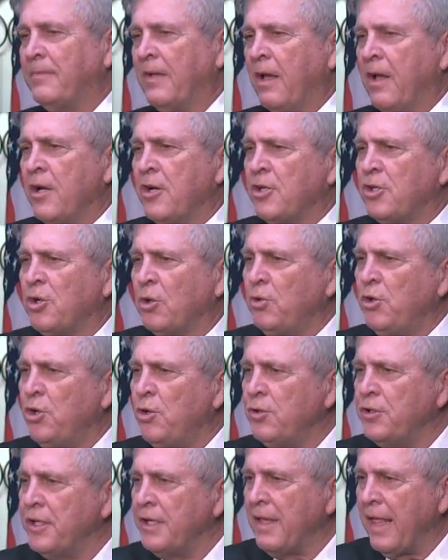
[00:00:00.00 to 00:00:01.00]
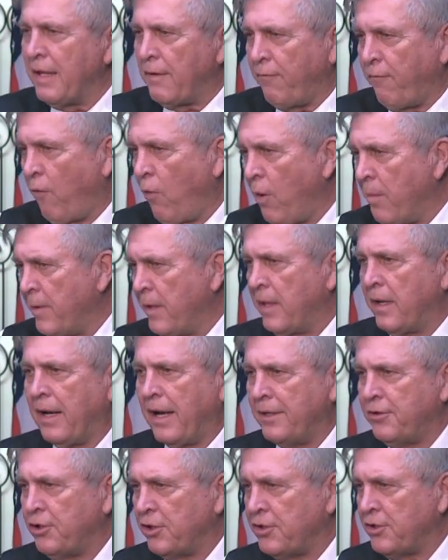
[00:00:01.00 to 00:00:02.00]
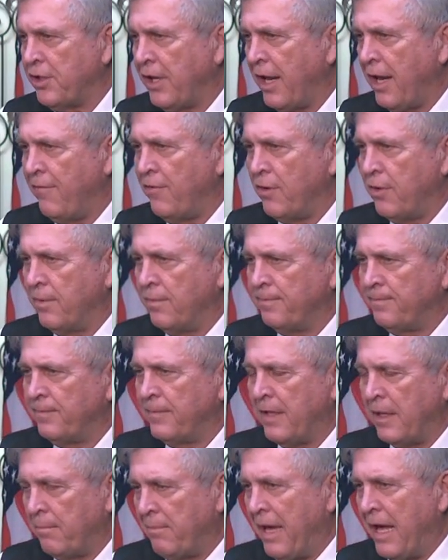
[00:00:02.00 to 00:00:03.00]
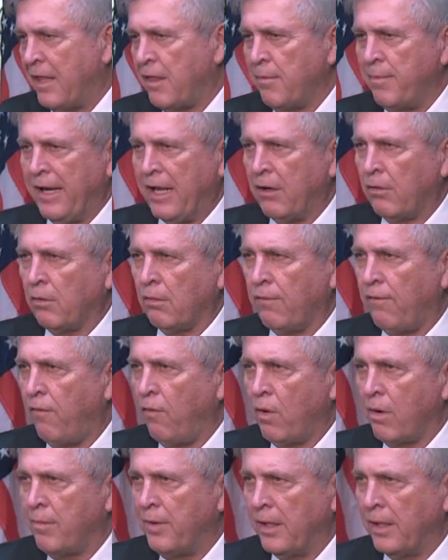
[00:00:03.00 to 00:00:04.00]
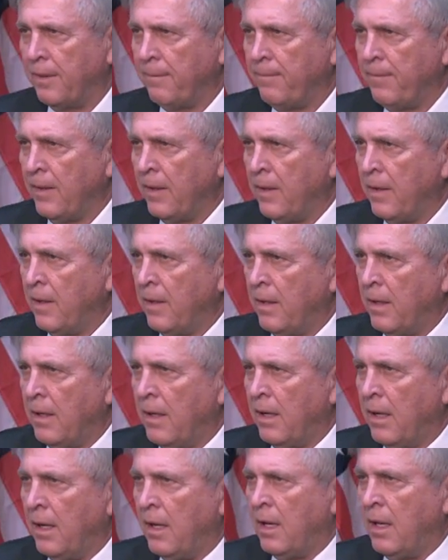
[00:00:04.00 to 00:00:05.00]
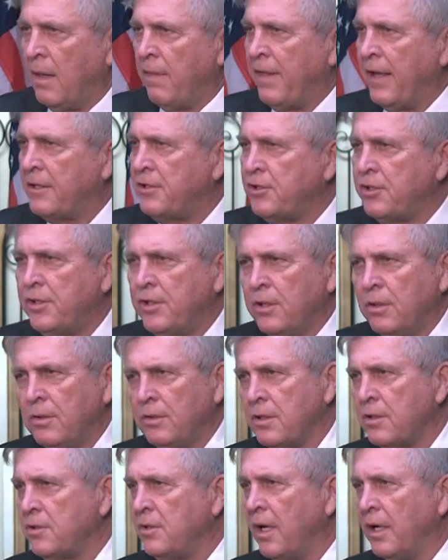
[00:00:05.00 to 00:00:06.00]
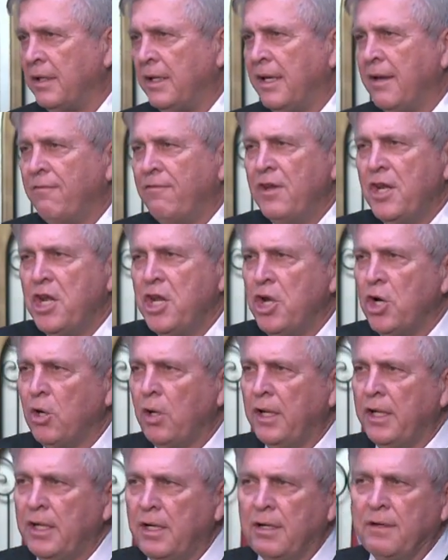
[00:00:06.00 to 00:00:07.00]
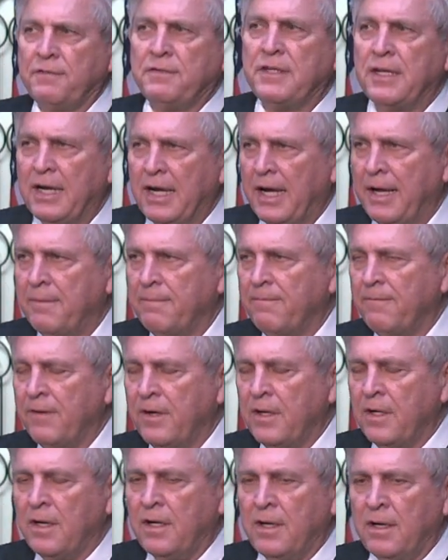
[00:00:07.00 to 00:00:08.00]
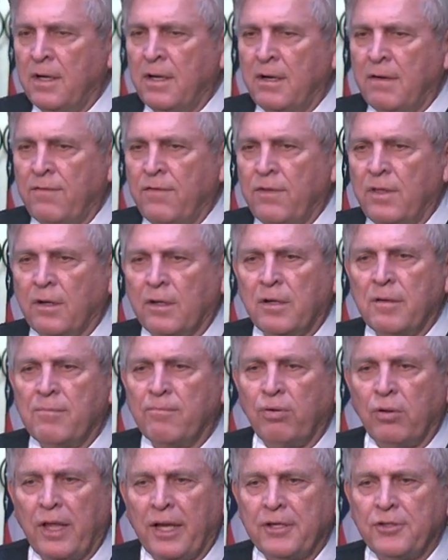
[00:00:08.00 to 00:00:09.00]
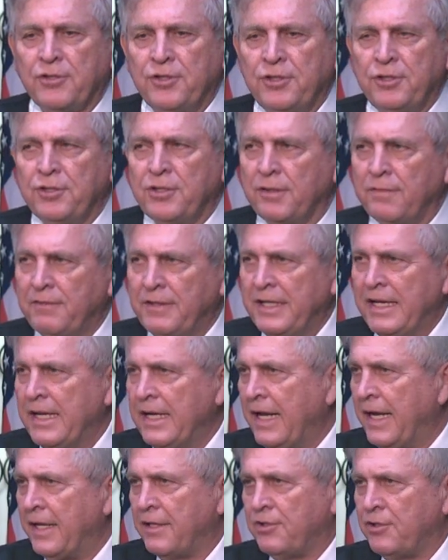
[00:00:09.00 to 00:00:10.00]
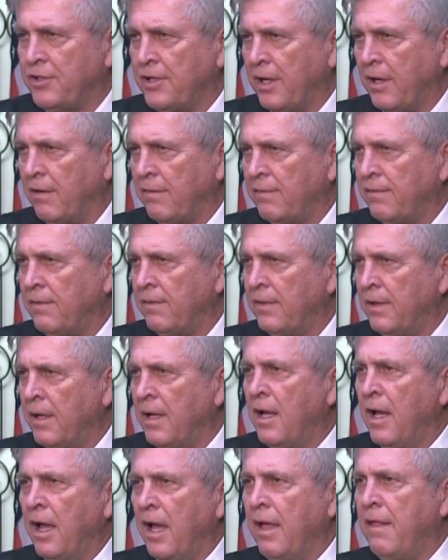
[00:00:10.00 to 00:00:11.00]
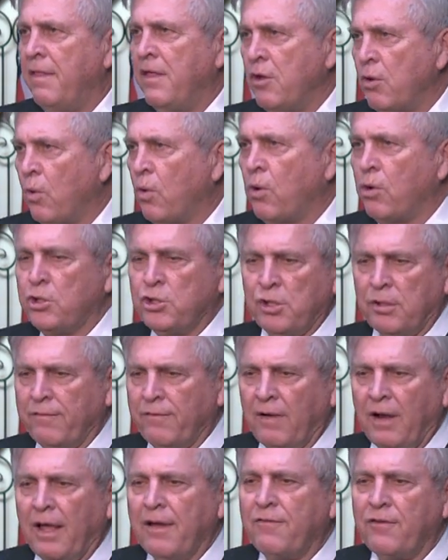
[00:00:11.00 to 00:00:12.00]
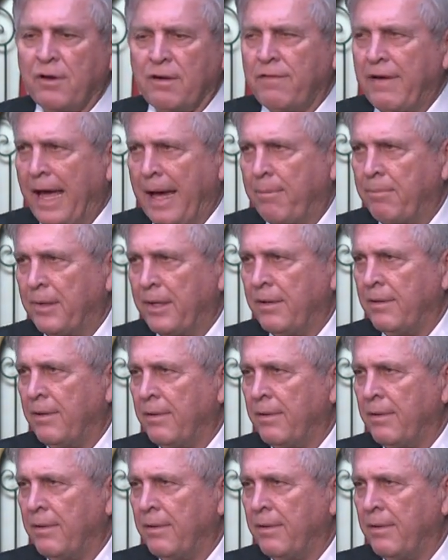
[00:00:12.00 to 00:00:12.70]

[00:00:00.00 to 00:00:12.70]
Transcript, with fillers: so using that formula that I just gave you, that mathematical formula, that still does not give nearly enough time for the complexities of DNA itself and the origin of life to have happened.